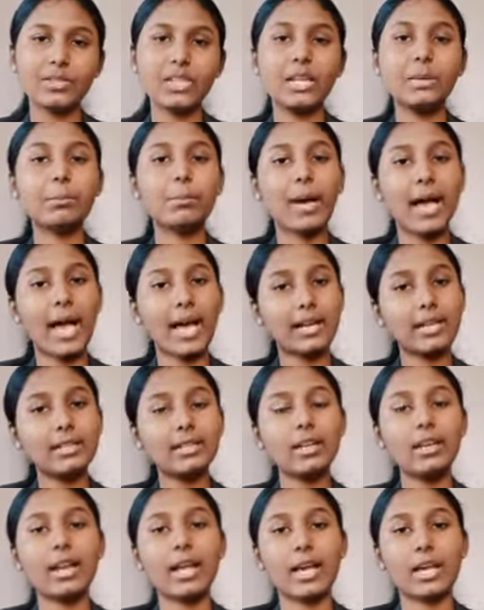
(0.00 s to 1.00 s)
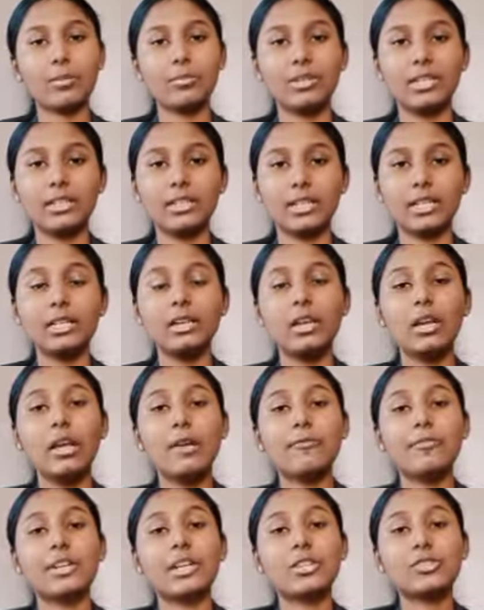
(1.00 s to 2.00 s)
In parental liability,
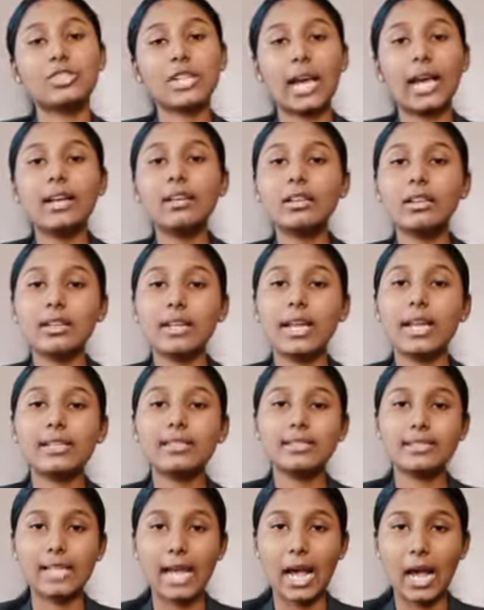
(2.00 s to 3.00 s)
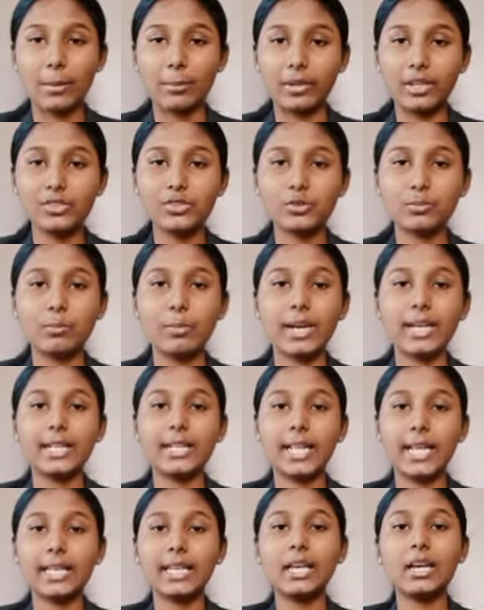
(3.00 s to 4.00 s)
when a child creates damage by
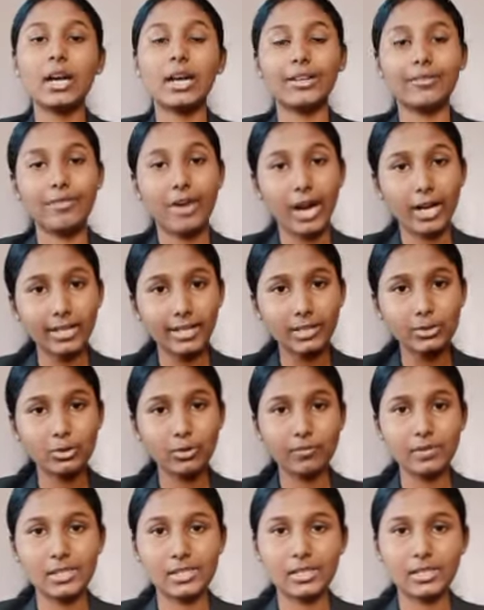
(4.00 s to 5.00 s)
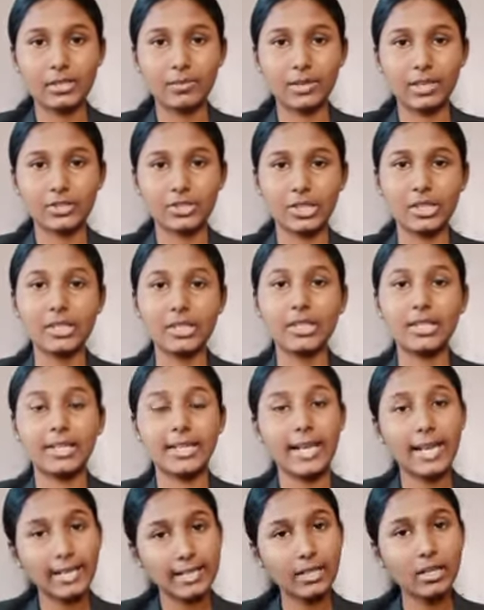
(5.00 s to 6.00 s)
taking advantage of the situation
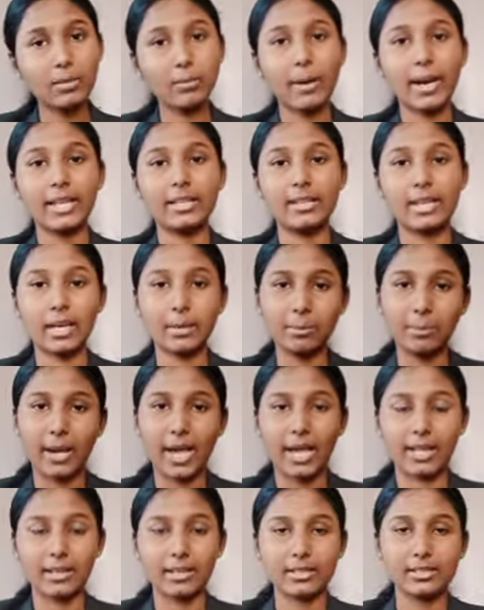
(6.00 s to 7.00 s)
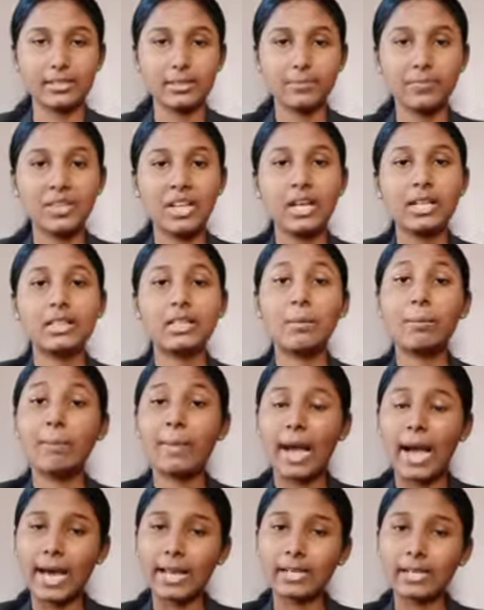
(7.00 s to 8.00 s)
created by their parents, the
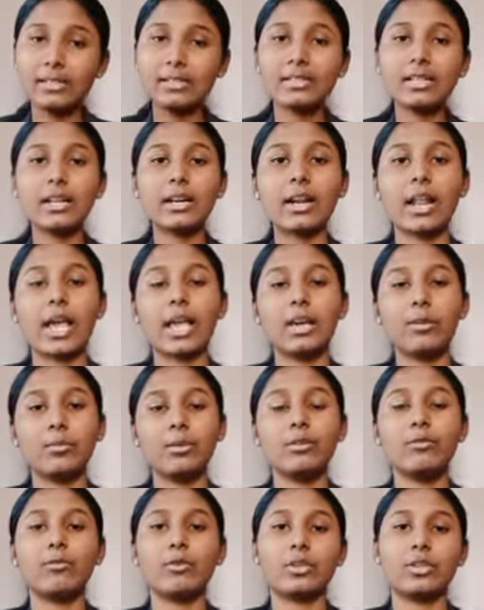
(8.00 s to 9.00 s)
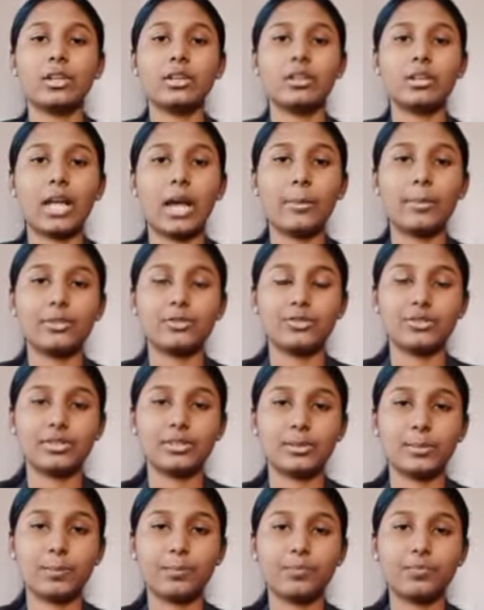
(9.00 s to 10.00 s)
parents are liable for the
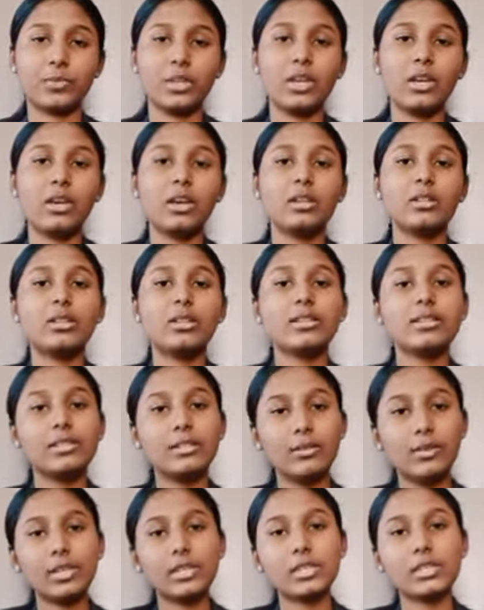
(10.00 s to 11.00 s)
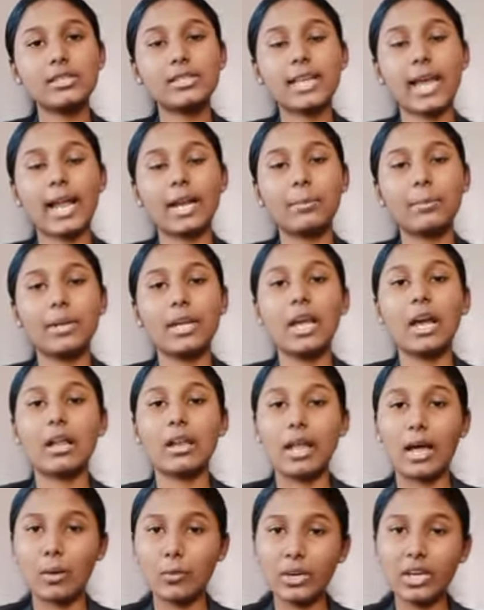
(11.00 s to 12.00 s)
damages. The situations can be
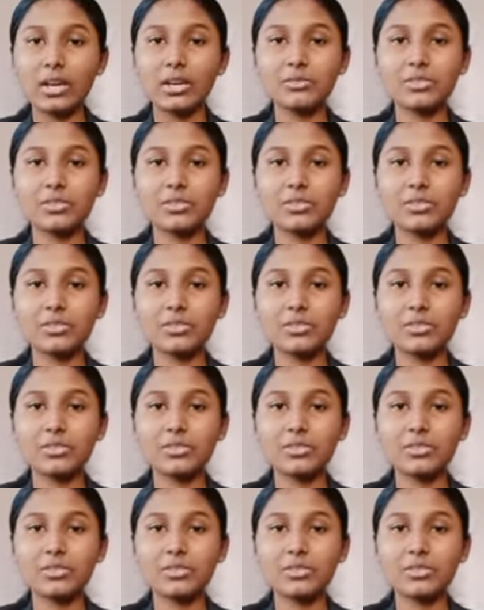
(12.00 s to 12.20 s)
allowing